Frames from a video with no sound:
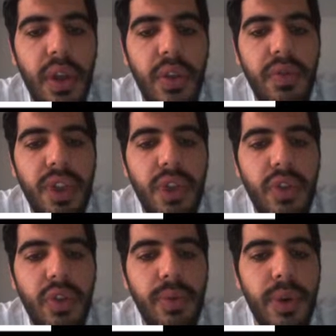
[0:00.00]
which
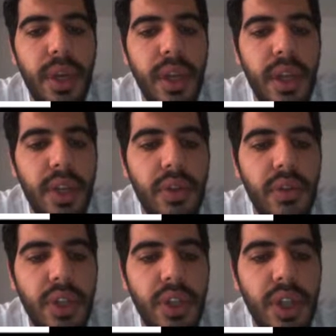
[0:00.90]
incorporate not
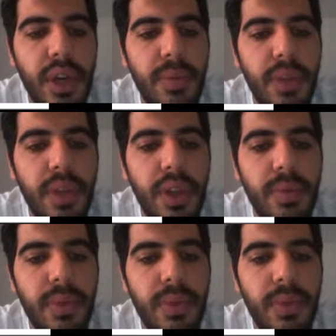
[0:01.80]
only SharePoint